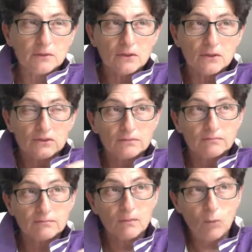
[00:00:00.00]
because
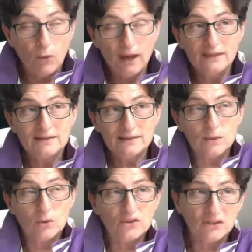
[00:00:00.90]
whilst I
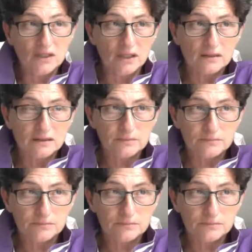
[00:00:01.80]
was in it,